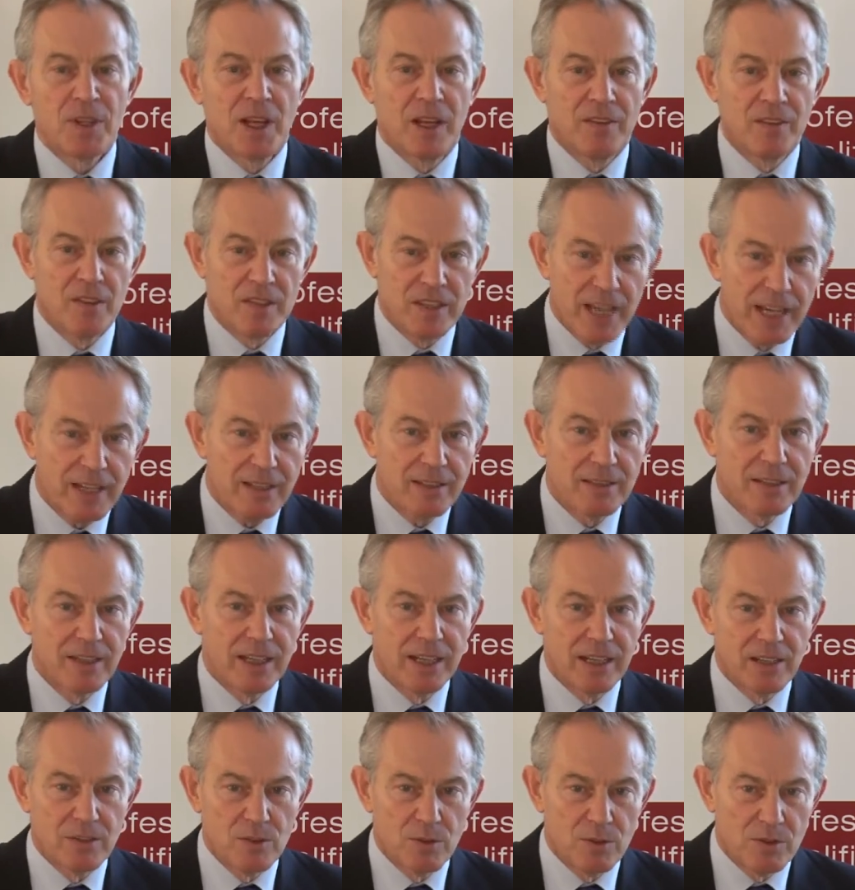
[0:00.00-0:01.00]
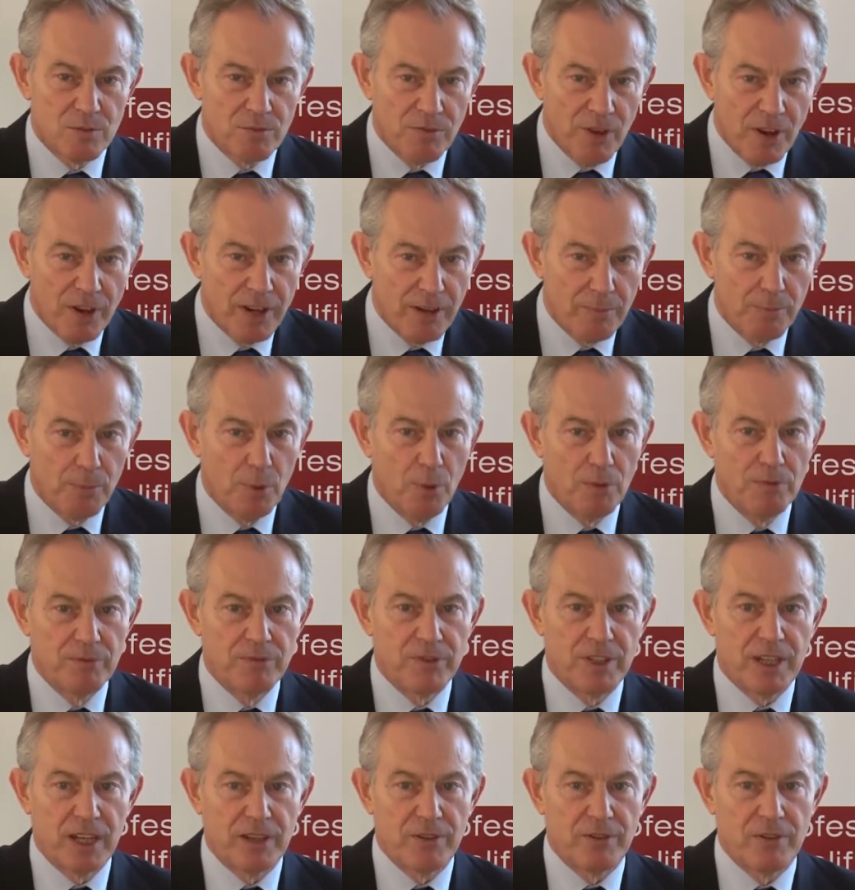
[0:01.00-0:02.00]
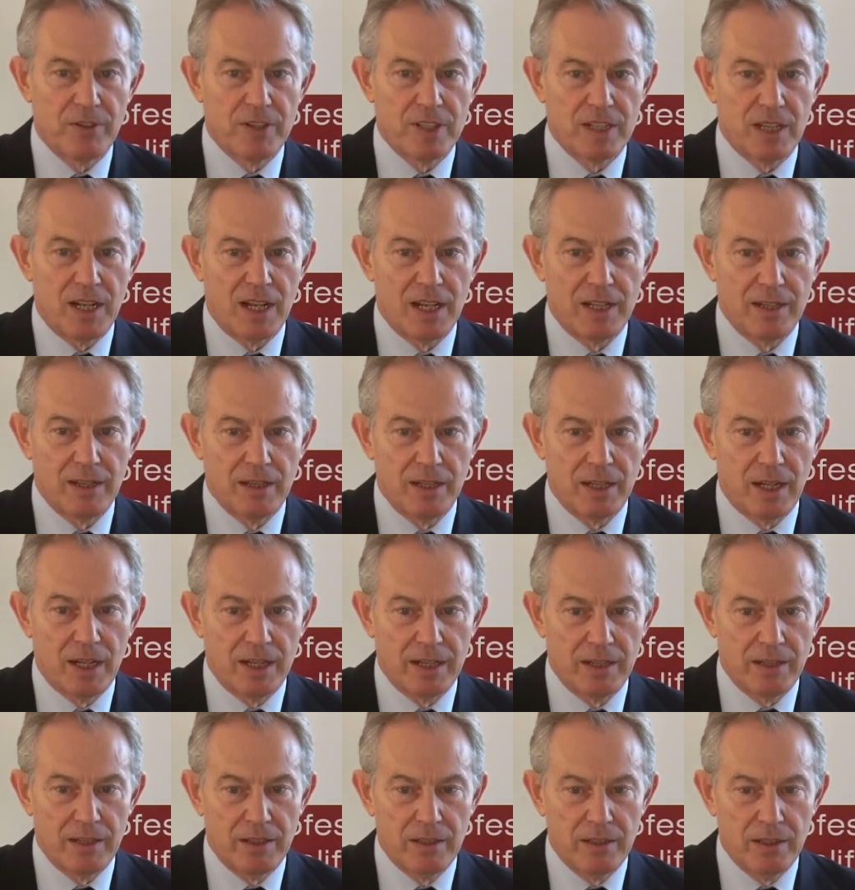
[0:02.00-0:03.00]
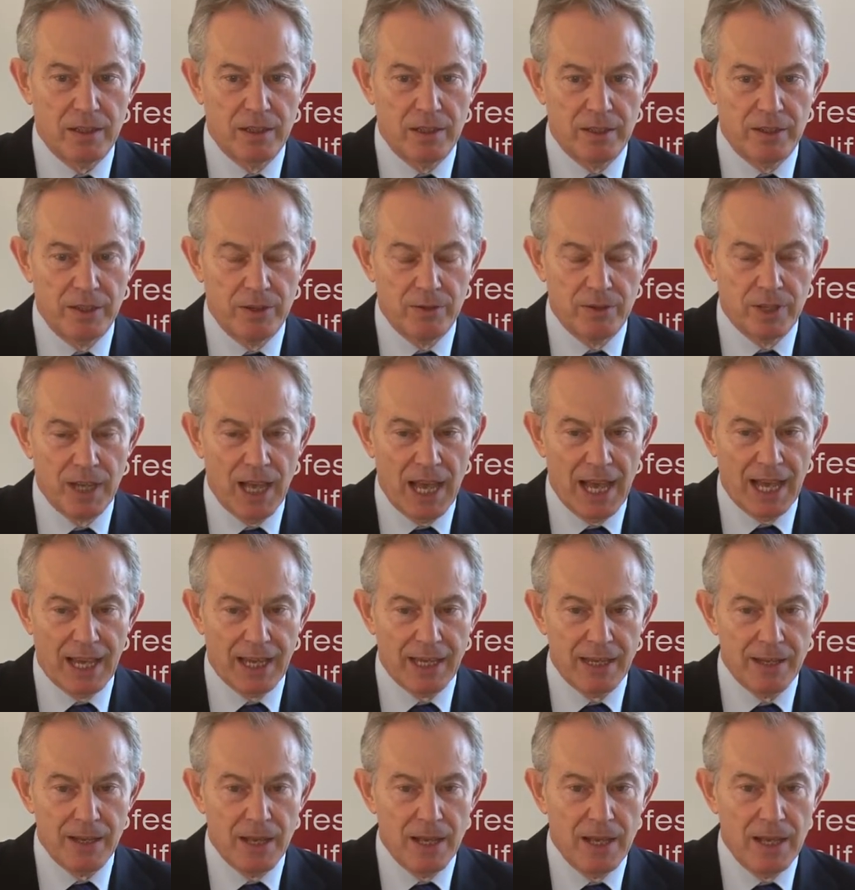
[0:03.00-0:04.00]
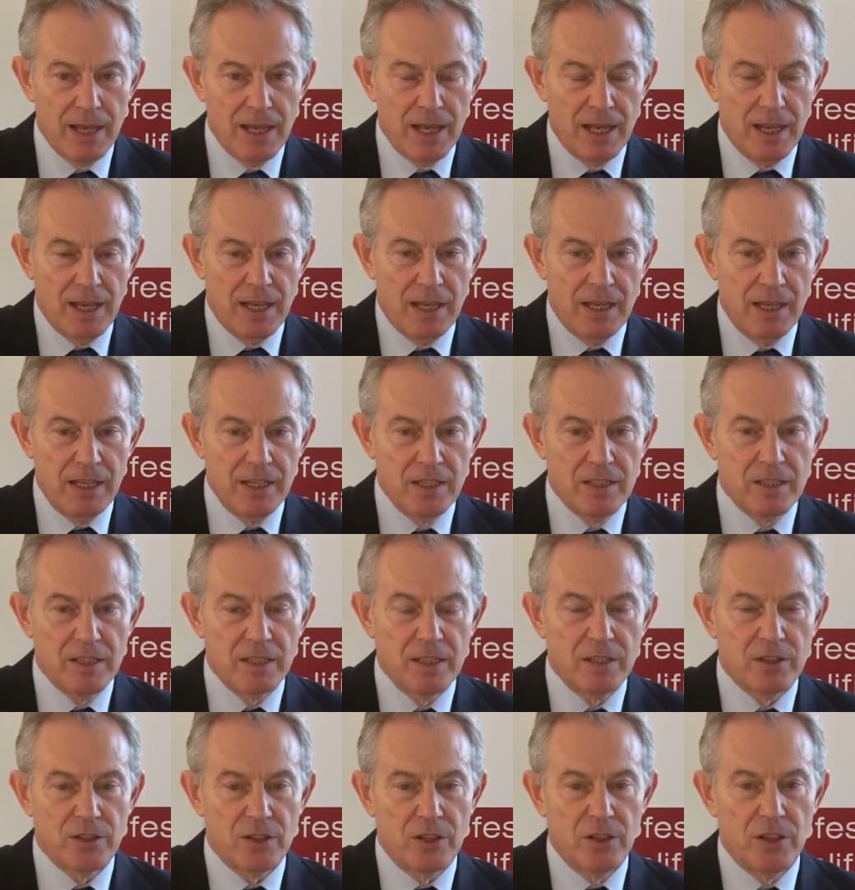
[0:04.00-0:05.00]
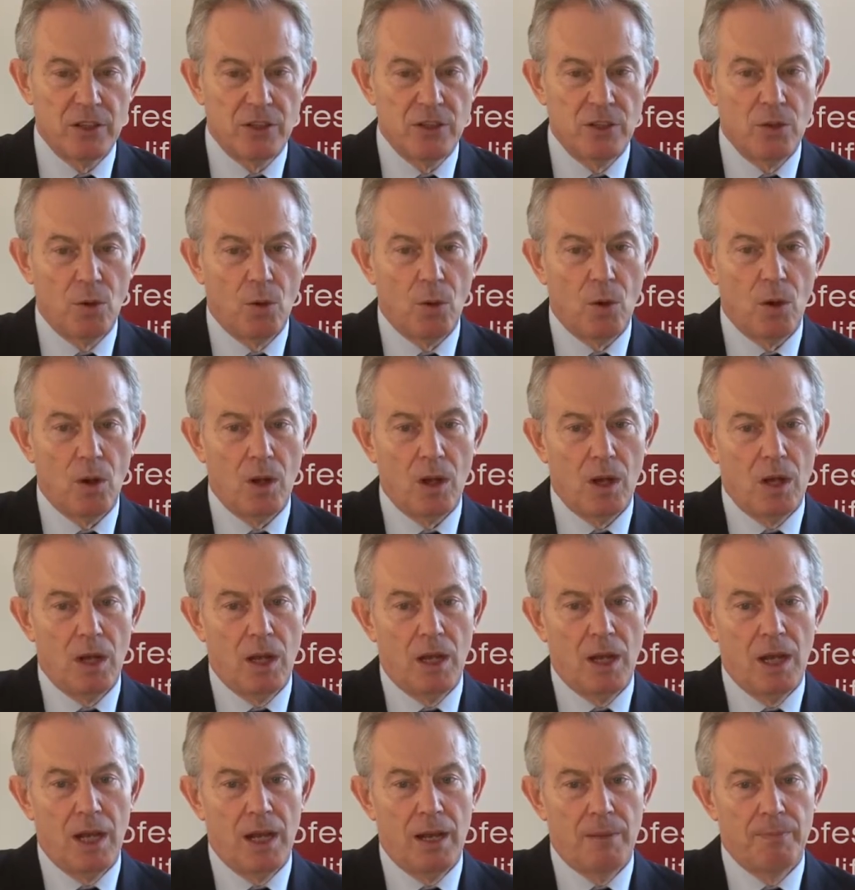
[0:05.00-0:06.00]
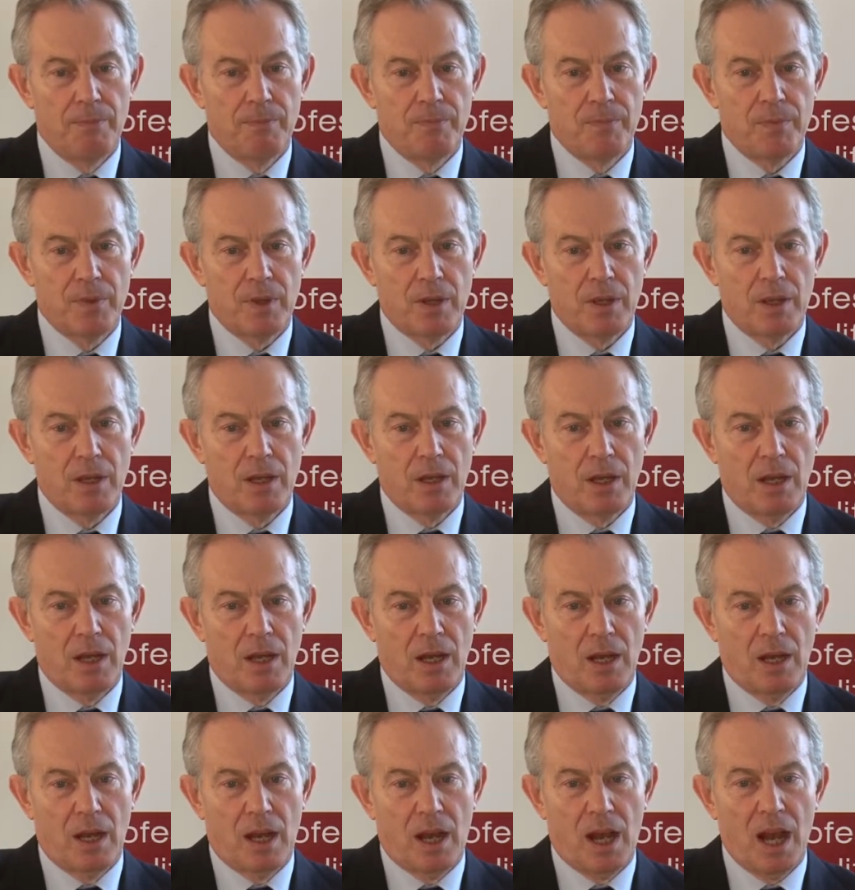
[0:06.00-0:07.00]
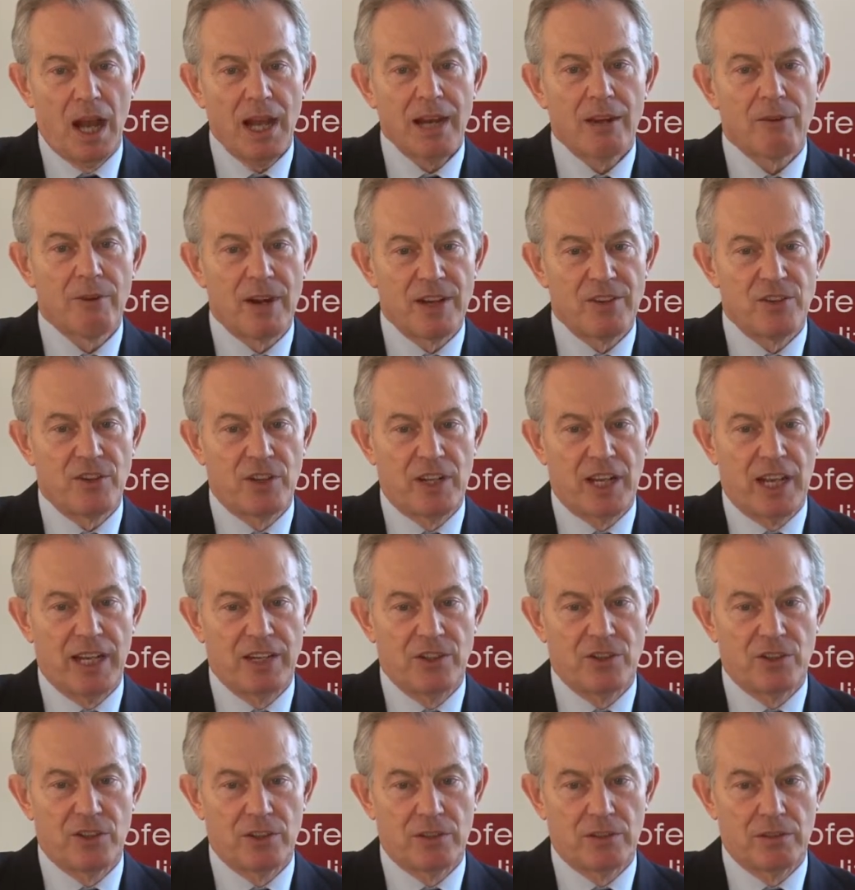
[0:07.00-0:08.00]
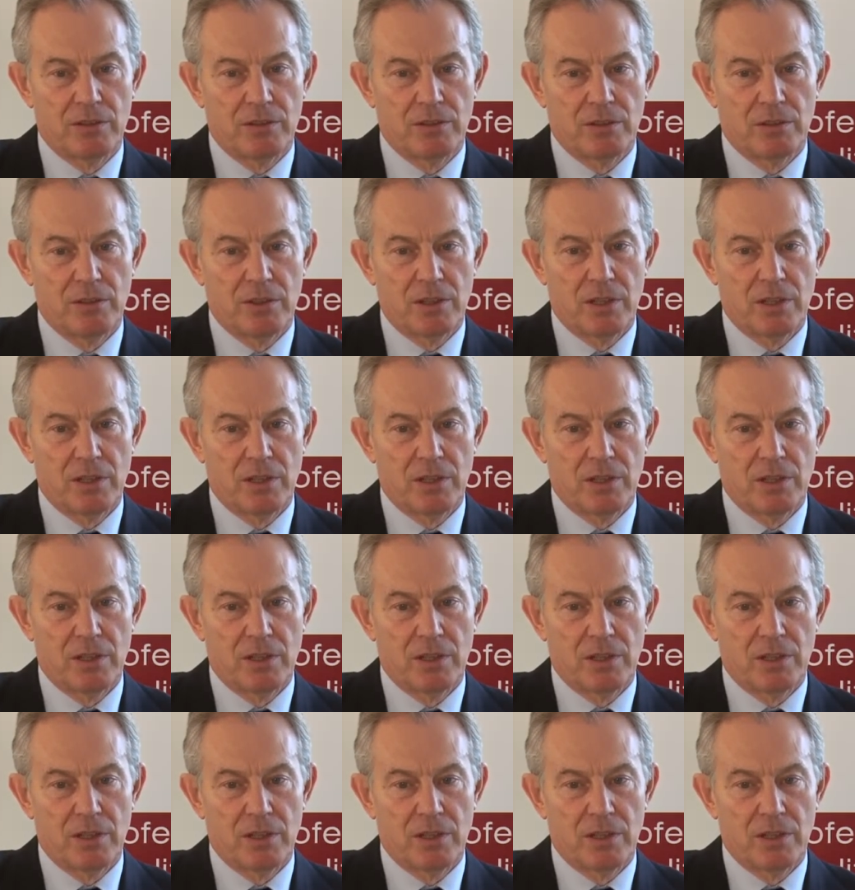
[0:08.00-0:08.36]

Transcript: And the second thing, which is very important for countries like, like the UK, is that your um, higher education